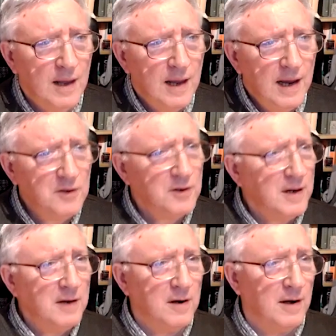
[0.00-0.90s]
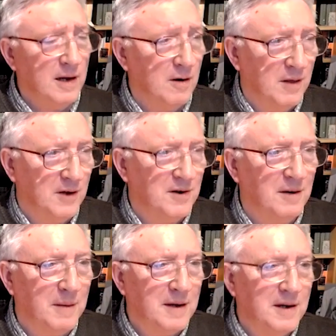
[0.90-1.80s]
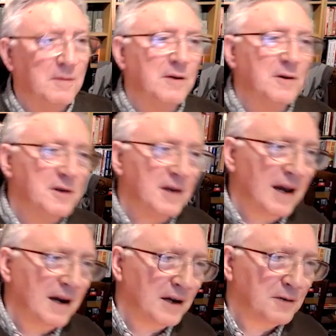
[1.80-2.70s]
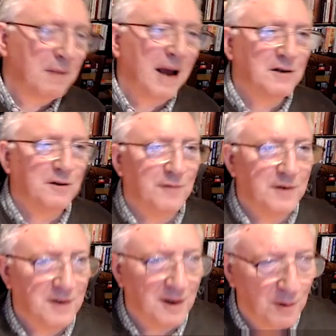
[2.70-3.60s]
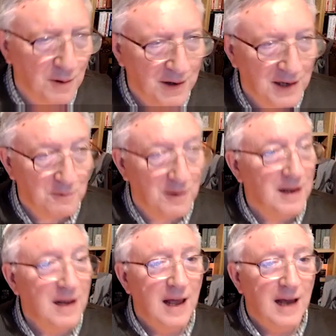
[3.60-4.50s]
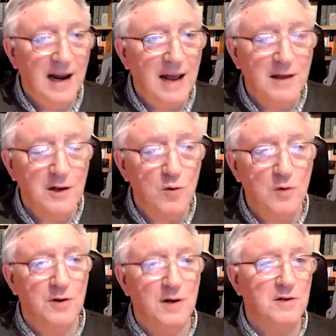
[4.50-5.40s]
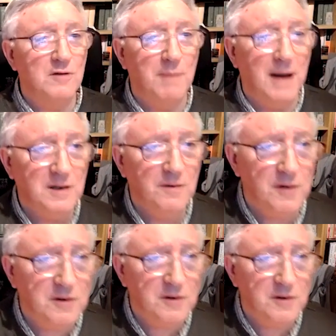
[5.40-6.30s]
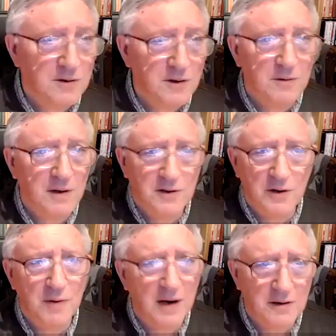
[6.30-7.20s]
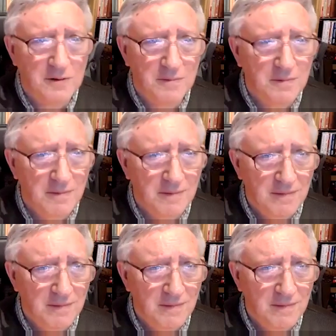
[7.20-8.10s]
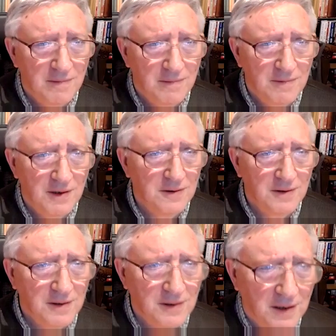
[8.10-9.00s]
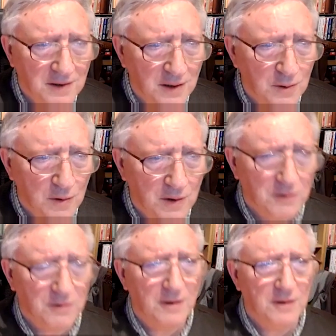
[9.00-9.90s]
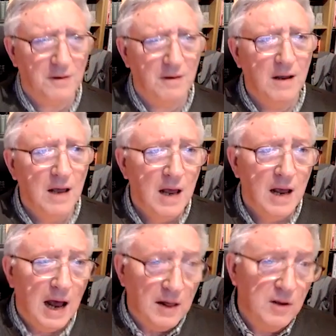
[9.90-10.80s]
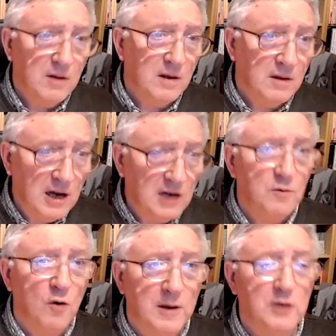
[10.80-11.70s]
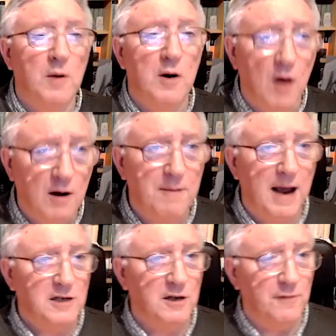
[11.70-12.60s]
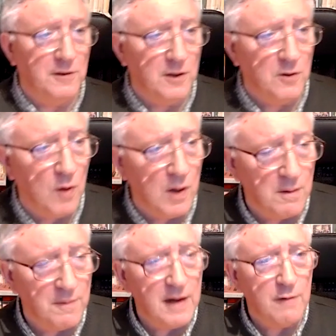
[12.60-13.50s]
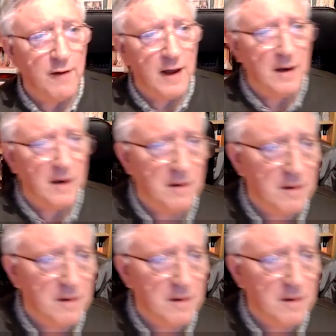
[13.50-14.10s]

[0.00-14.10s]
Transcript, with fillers: Incidentally, you know, they try to maintain that Christianity is pacifist and all the rest. Well, again, there's no tradition of pacifism in, Judaism. It doesn't exist. There's no such tradition. And the, the, these movements were not pacifist at all. They were very violent.